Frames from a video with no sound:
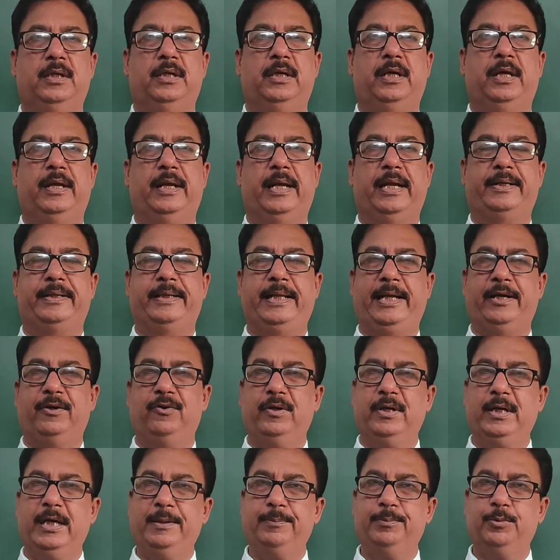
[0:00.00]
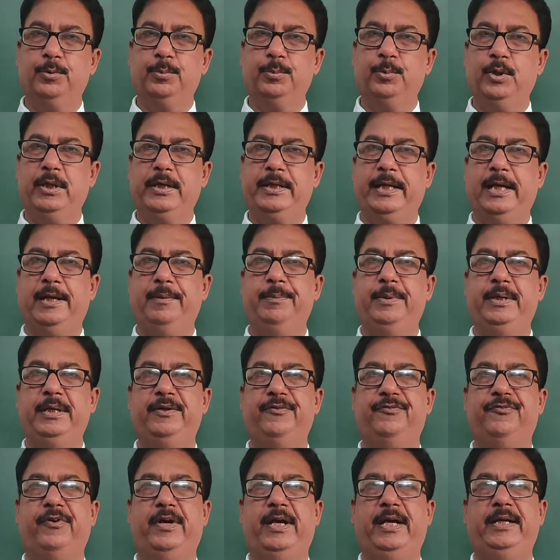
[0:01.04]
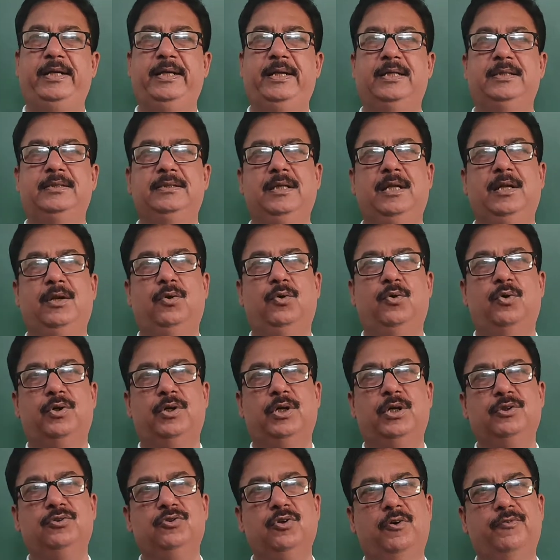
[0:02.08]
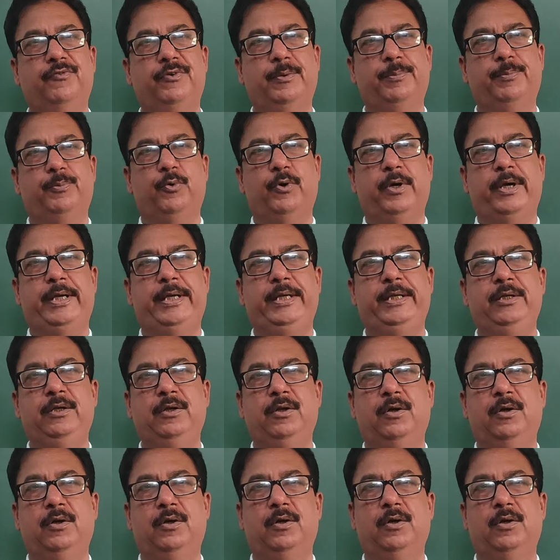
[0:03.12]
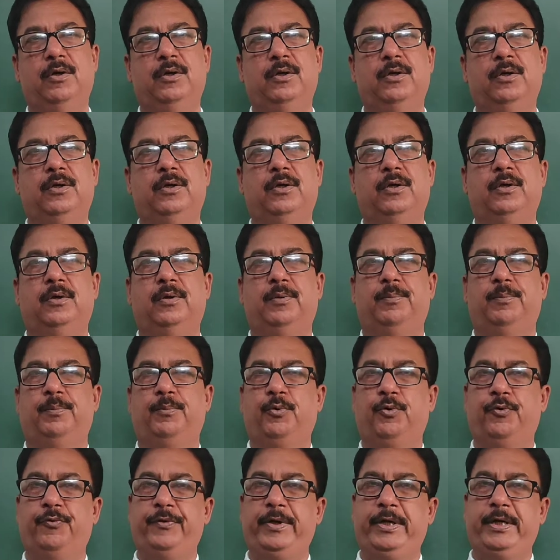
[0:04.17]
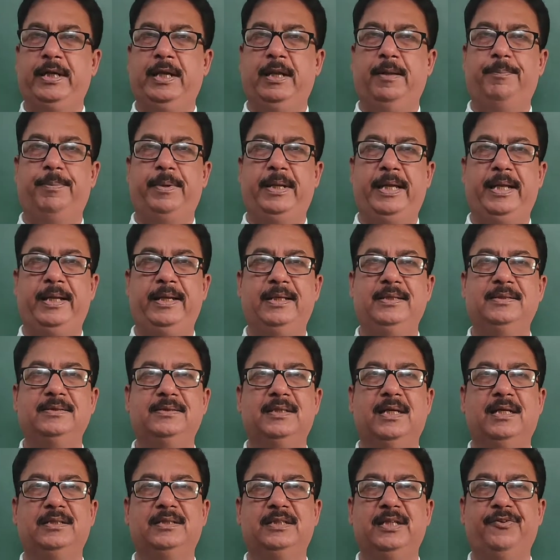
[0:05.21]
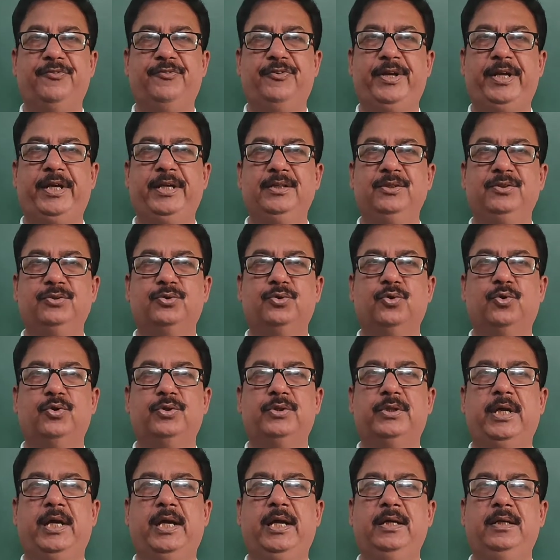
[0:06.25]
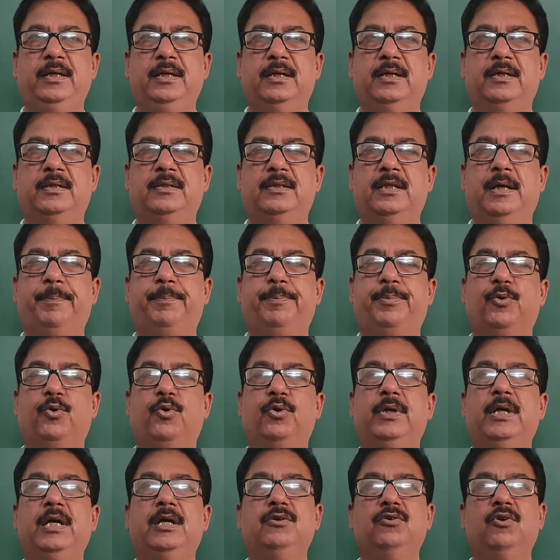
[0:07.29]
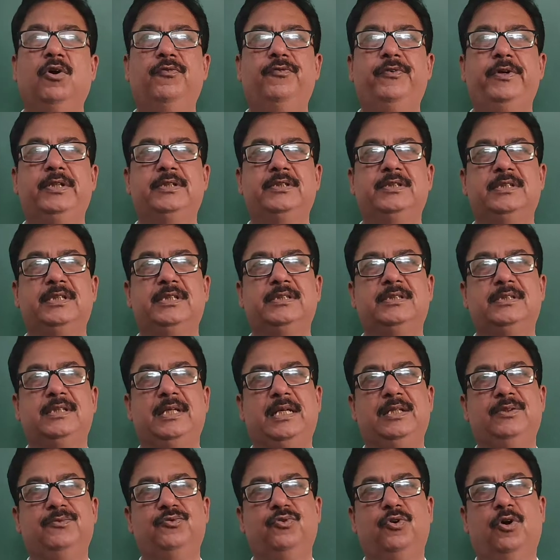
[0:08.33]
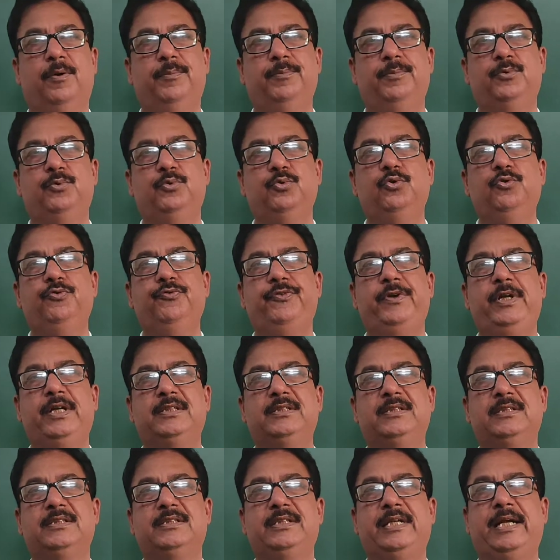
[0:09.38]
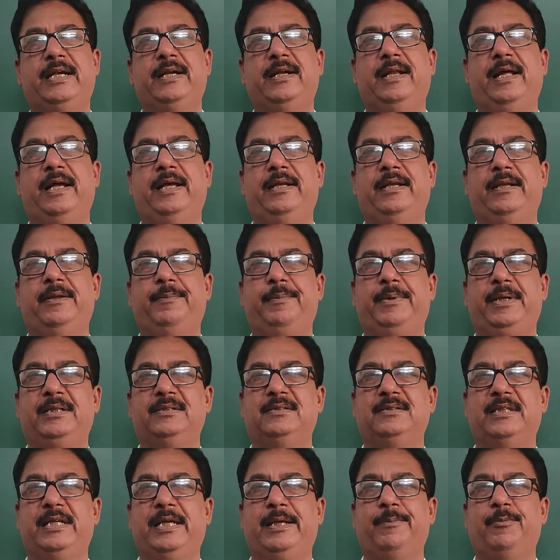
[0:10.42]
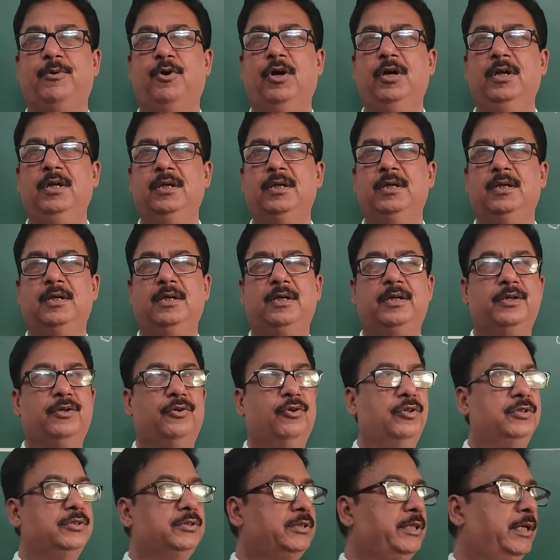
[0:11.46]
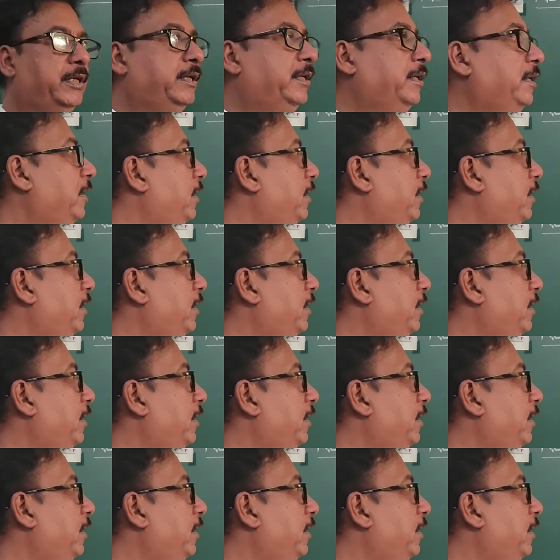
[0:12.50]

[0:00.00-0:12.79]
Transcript: A rectangular hyperbola can be defined as the locus of a point moving in a plane in such a way so that the product of its distance from two fixed straight line remains same or constant.